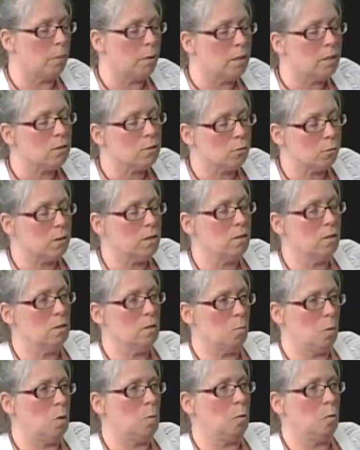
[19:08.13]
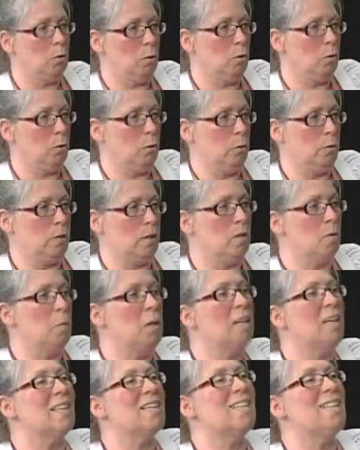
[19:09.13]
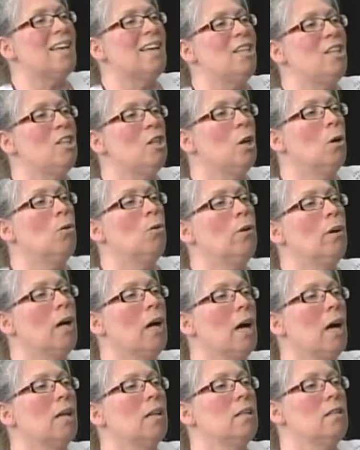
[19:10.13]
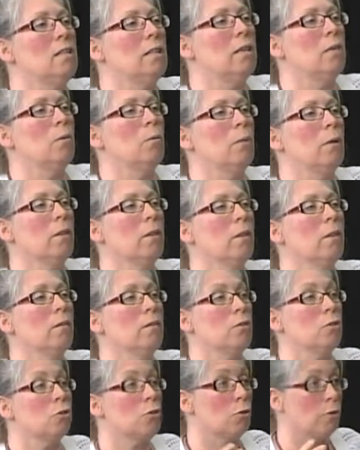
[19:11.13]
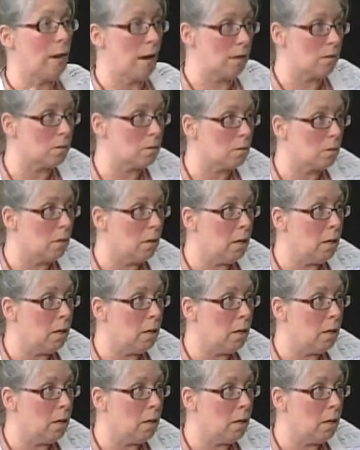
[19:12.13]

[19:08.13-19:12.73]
biggest reasons people use is because they don't know how to deal with stress.